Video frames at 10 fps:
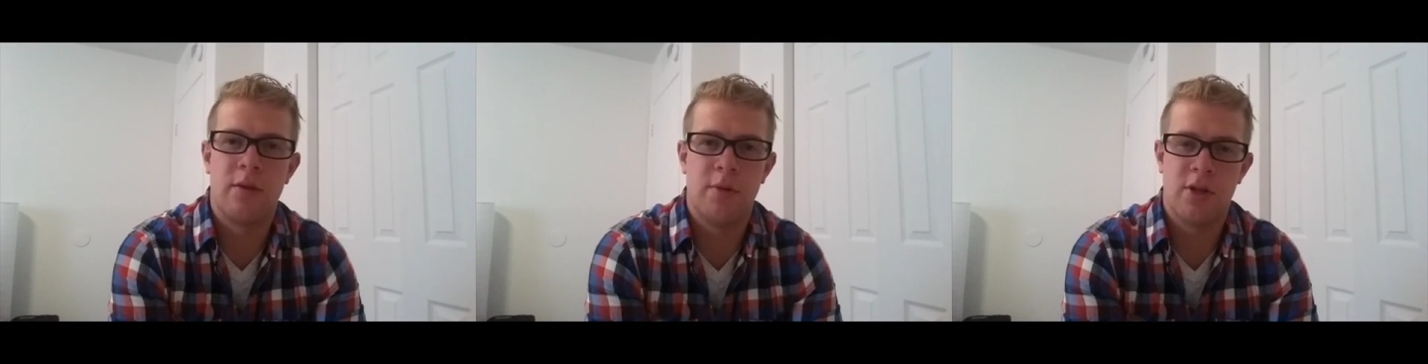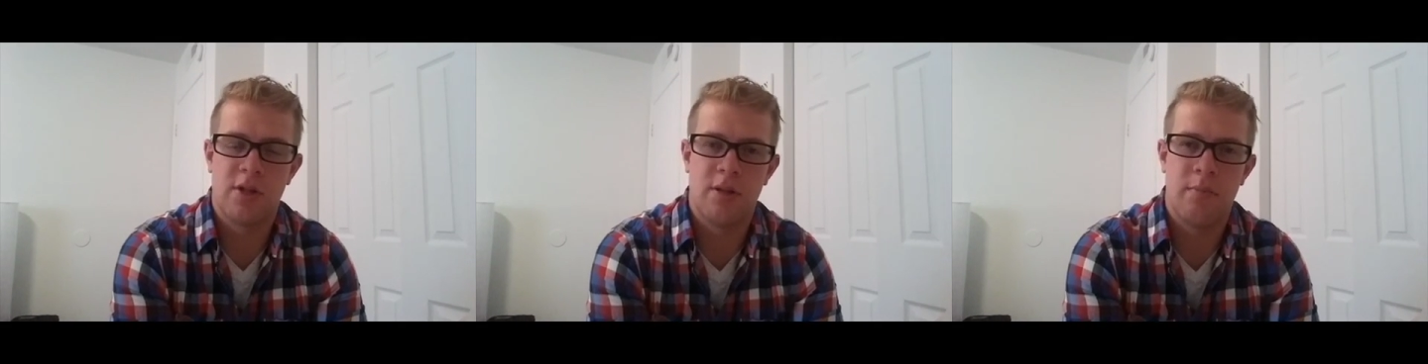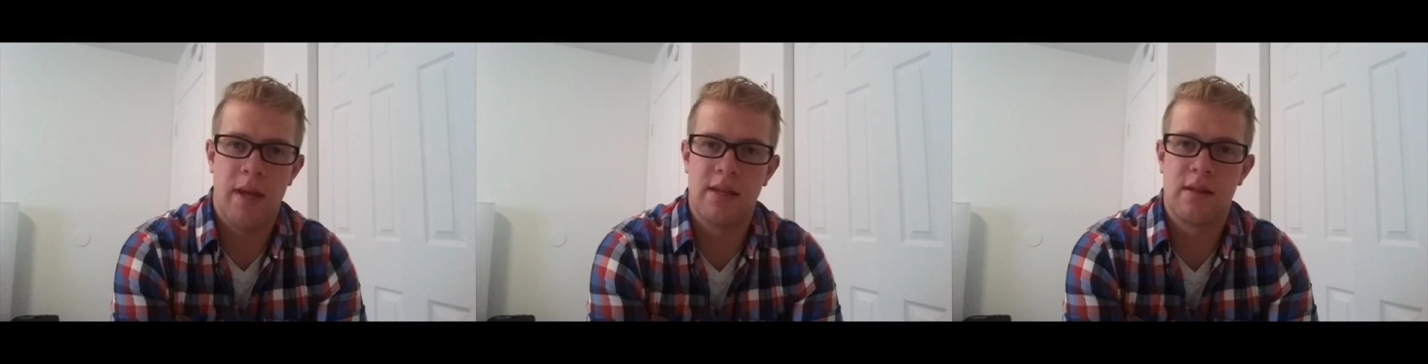It might be
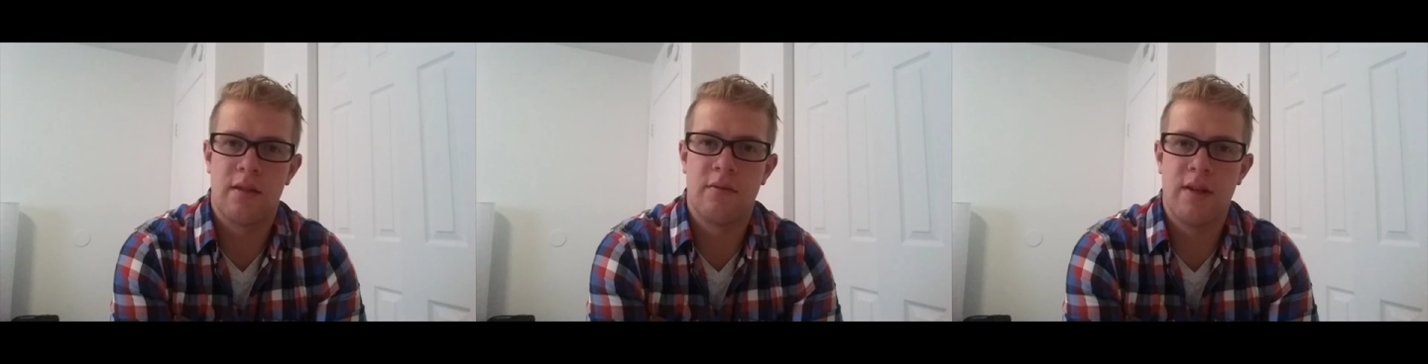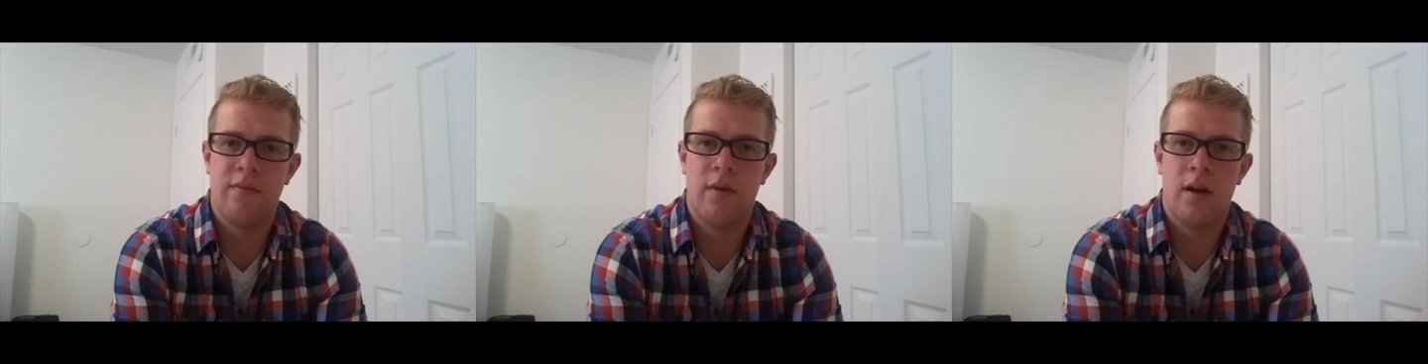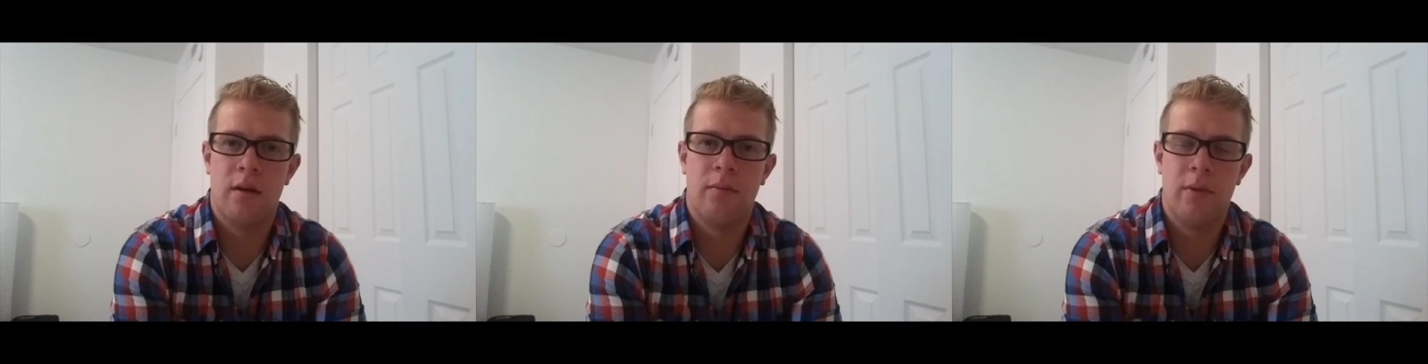just the basic
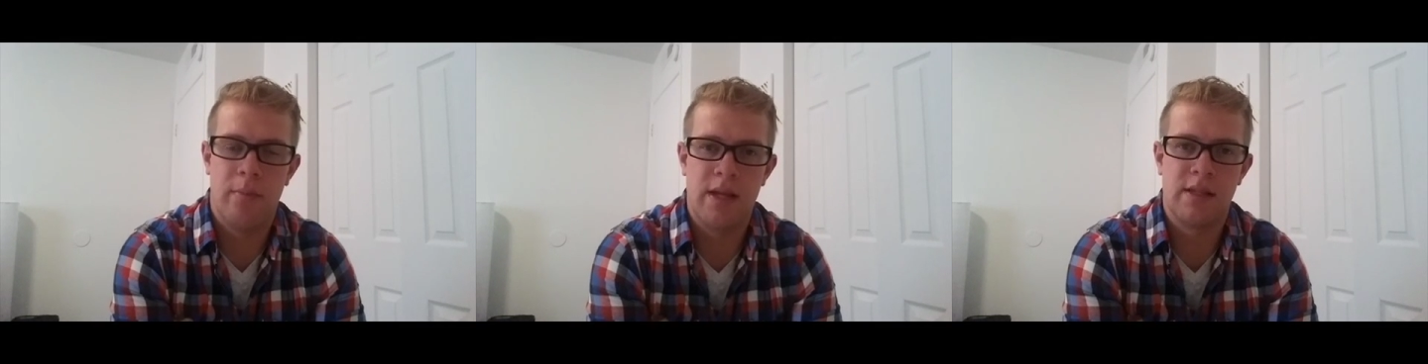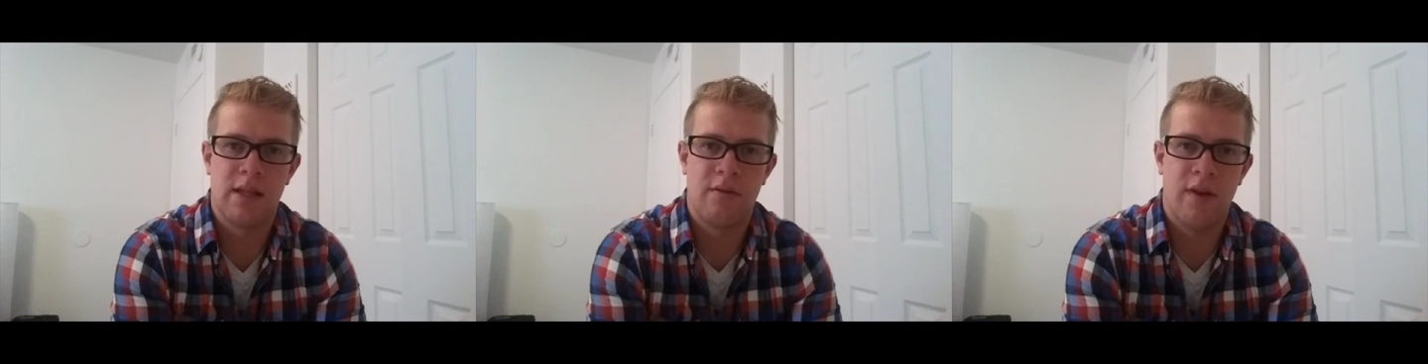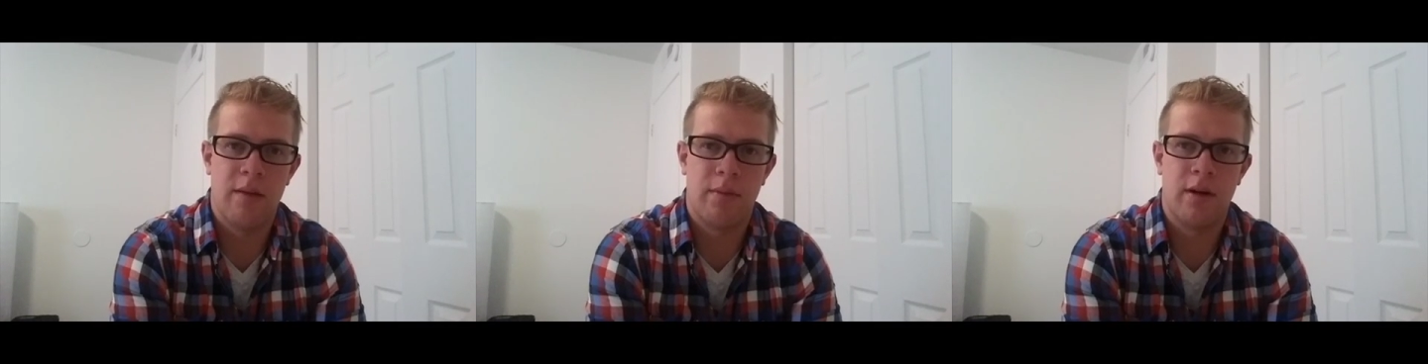
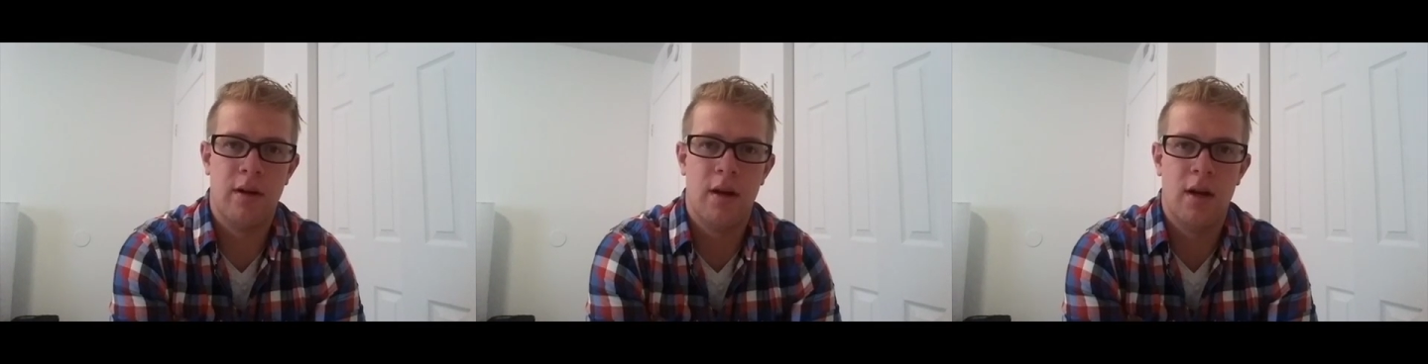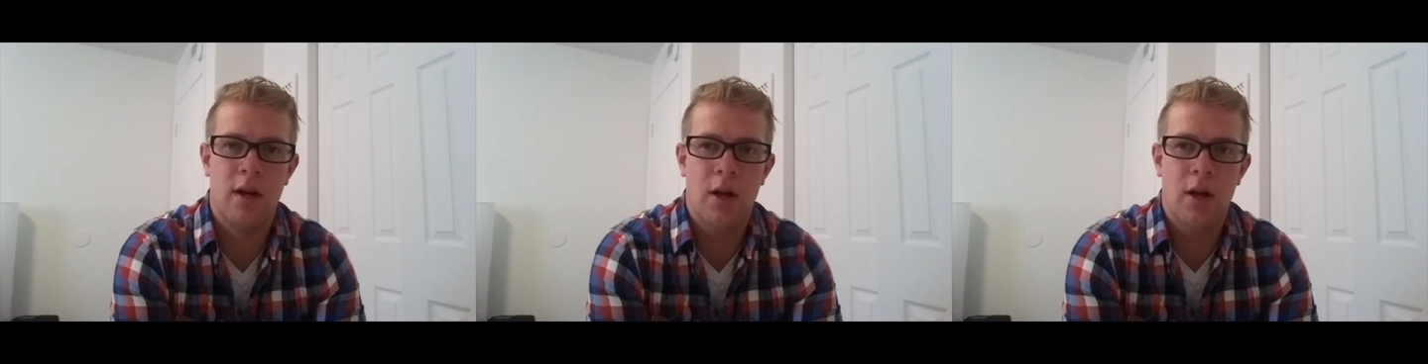Viper.